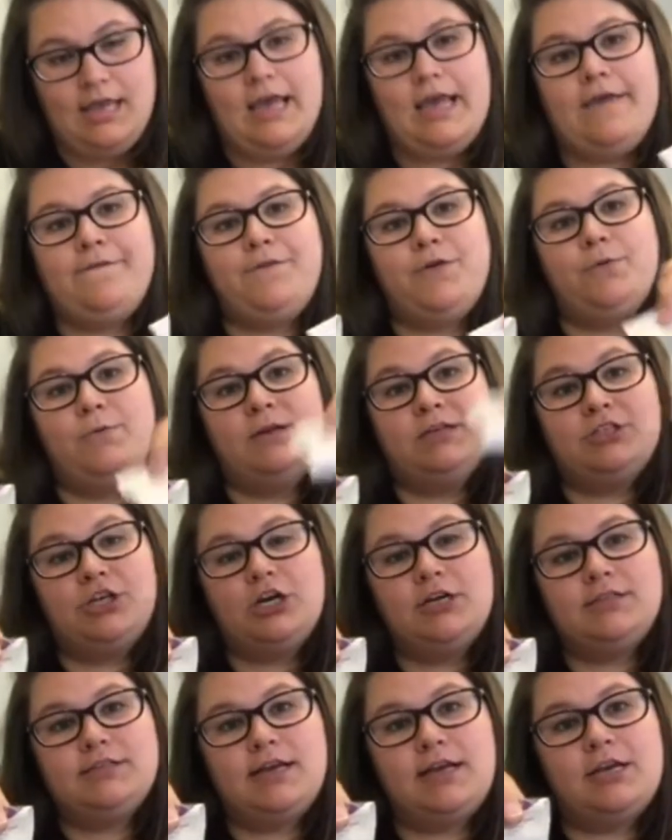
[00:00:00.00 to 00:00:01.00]
If you went
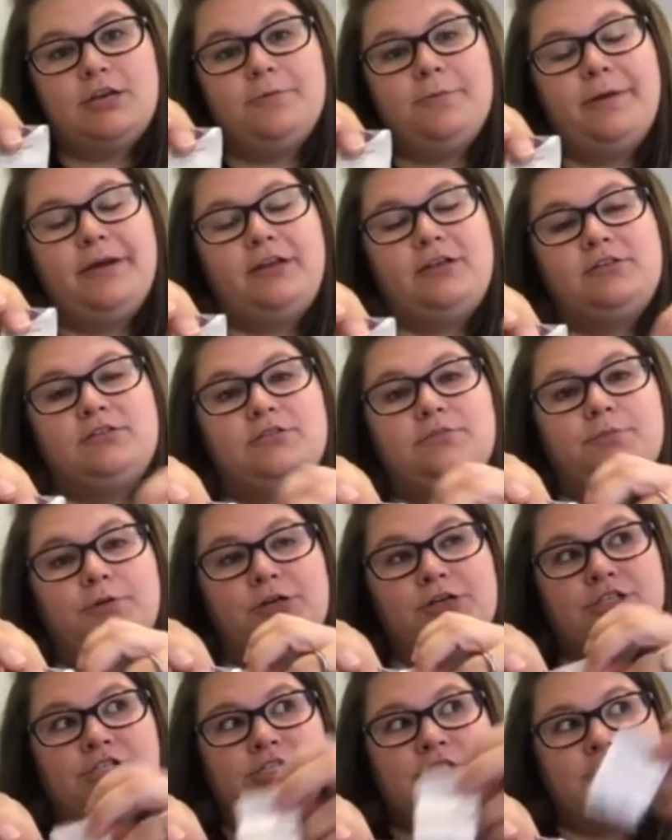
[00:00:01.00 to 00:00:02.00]
dark side, you
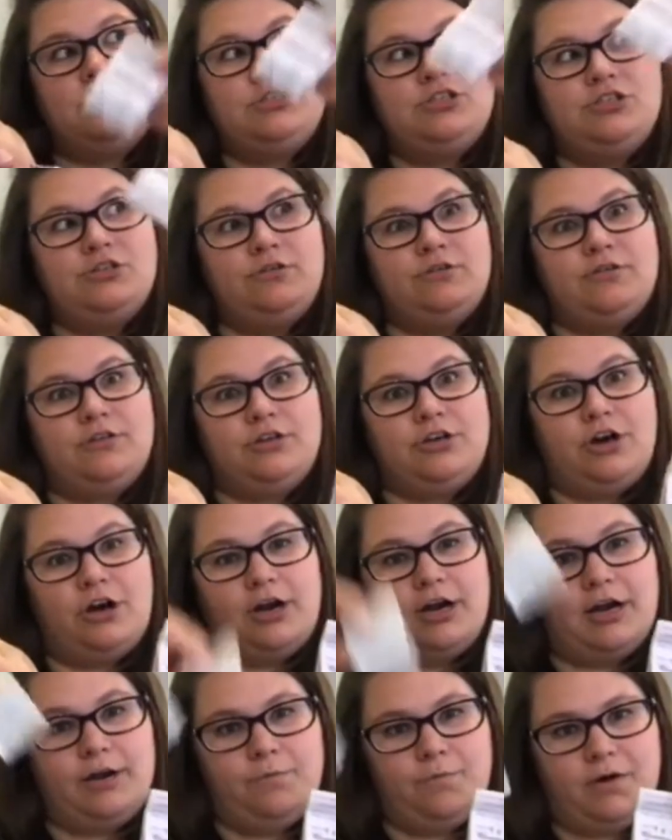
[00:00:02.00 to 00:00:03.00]
purchased 2 of the
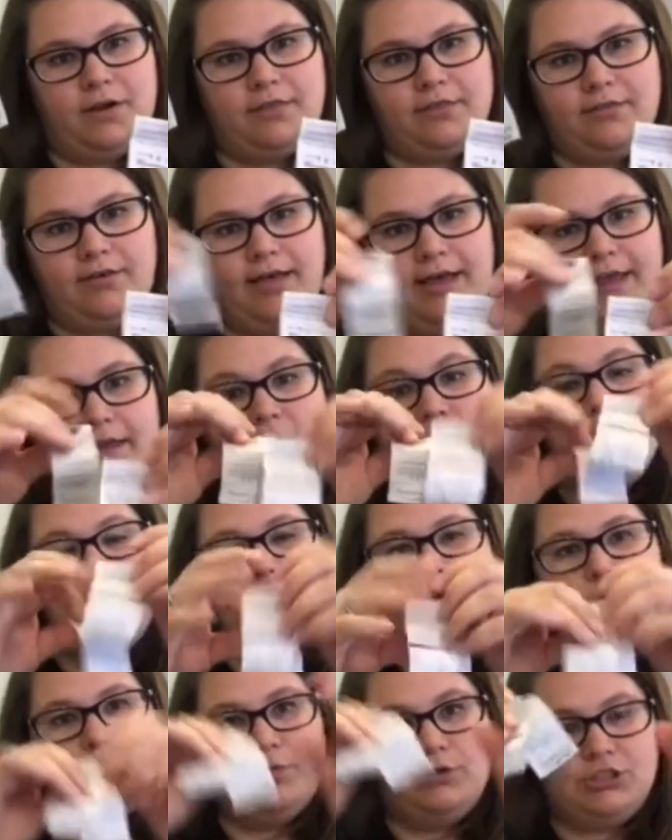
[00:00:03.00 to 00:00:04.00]
dark and 1 of the light,
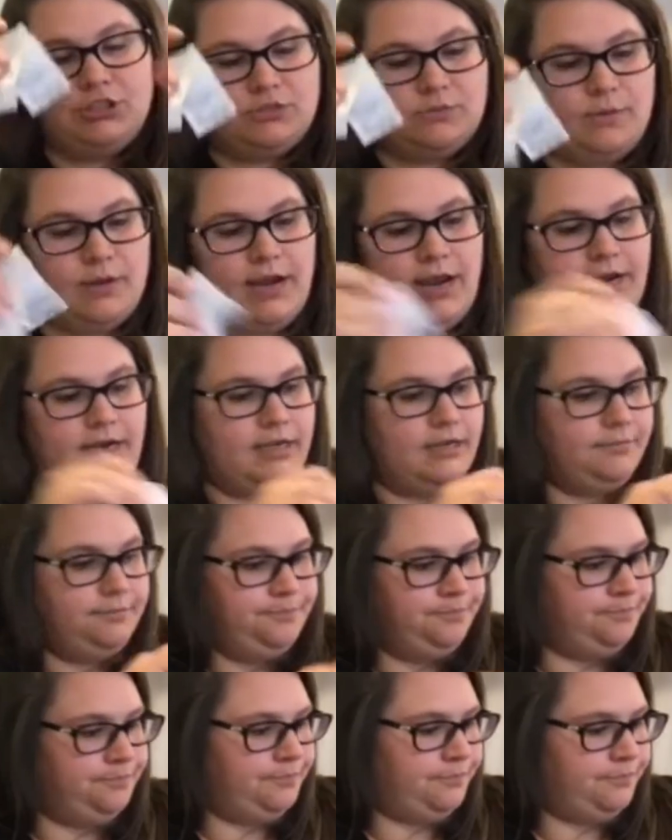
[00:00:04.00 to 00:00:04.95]
which is what I did.